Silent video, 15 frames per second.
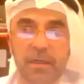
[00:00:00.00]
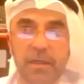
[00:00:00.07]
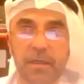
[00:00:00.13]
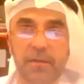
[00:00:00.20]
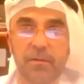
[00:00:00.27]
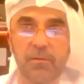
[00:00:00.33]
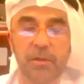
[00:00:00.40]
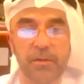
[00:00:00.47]

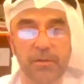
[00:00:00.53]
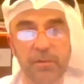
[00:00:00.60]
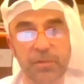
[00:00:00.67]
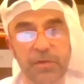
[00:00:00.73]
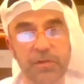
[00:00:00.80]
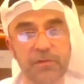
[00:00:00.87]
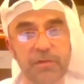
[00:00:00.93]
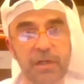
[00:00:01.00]
and one of the
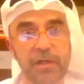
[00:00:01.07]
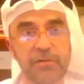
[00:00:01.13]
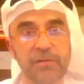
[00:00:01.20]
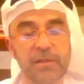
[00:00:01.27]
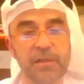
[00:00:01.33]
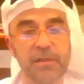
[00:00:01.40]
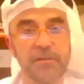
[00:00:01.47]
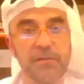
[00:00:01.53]
things that I
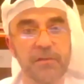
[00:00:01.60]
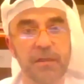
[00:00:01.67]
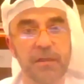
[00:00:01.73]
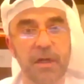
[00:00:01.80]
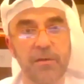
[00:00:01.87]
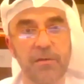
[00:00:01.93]
see is that